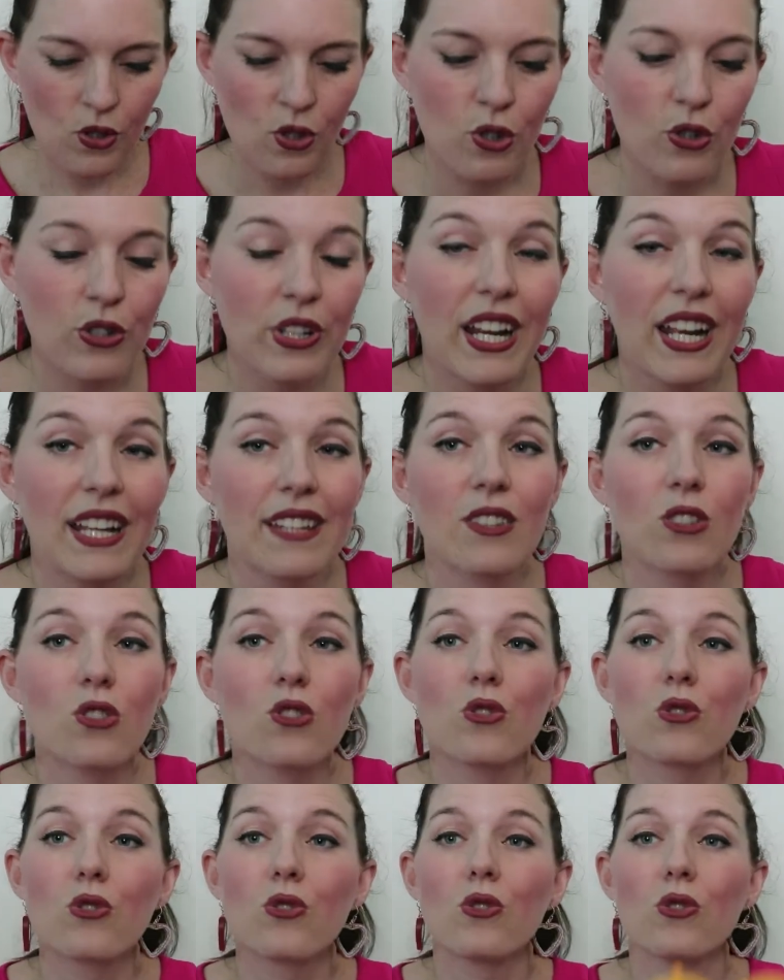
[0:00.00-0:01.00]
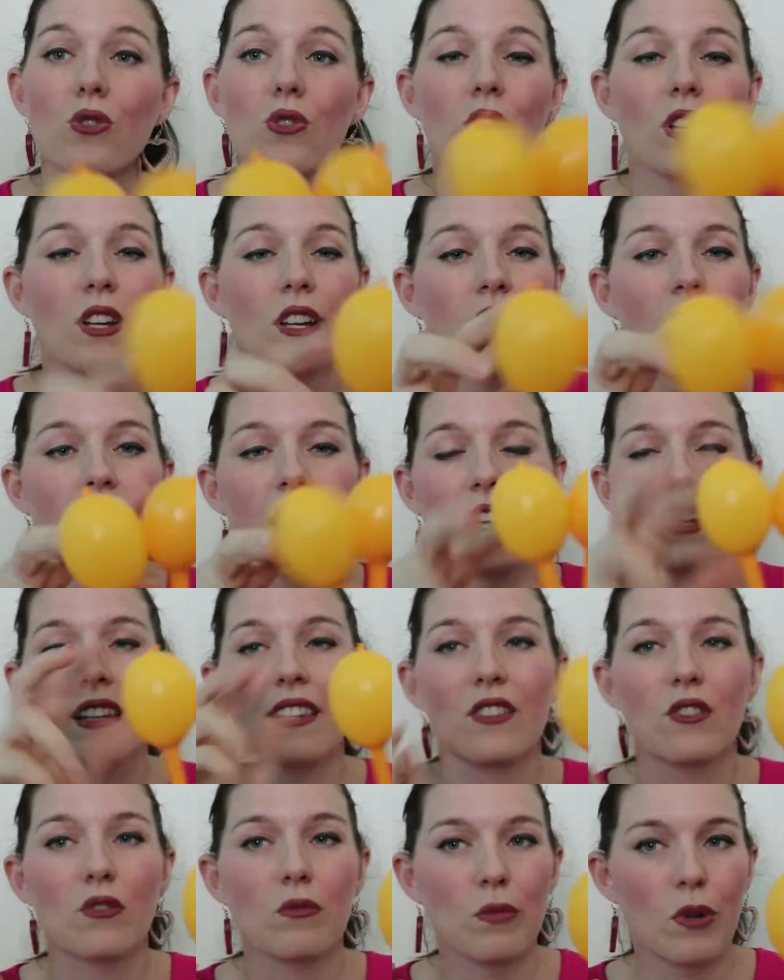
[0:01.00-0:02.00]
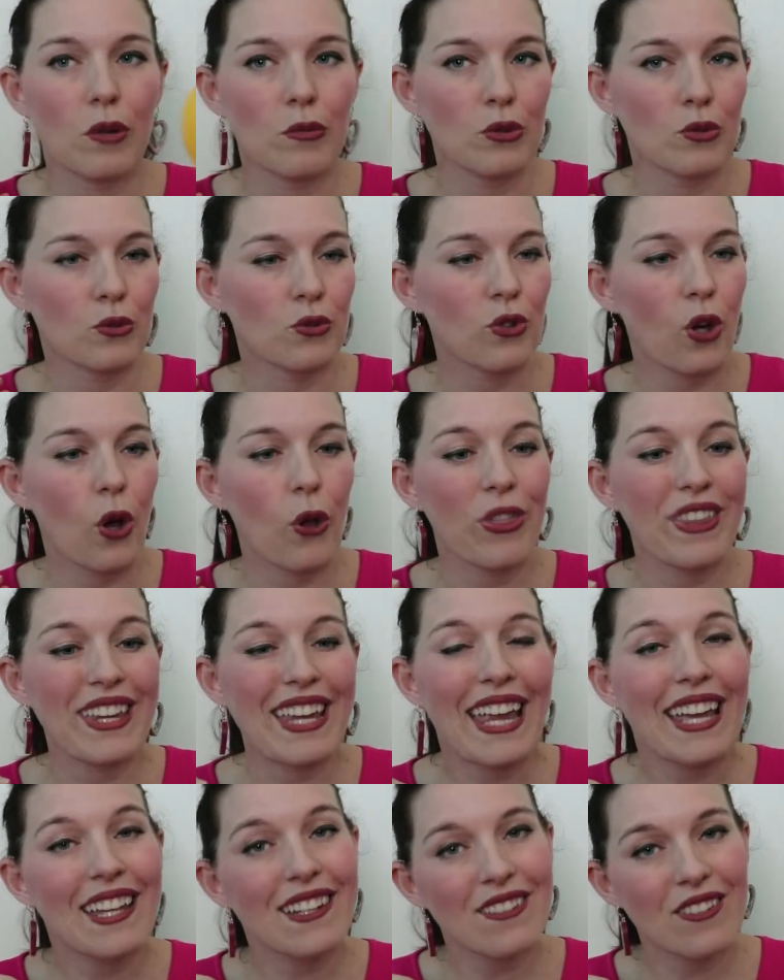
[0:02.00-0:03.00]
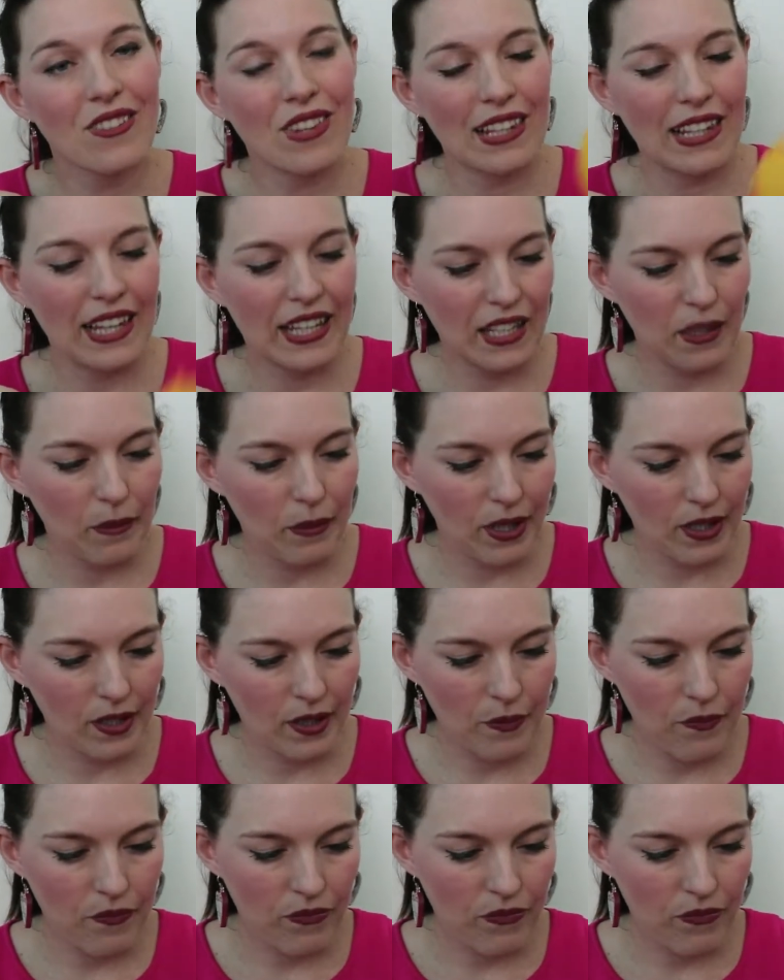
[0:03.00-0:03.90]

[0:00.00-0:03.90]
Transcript: create the two uh, little bobbles on the end of the ladybug.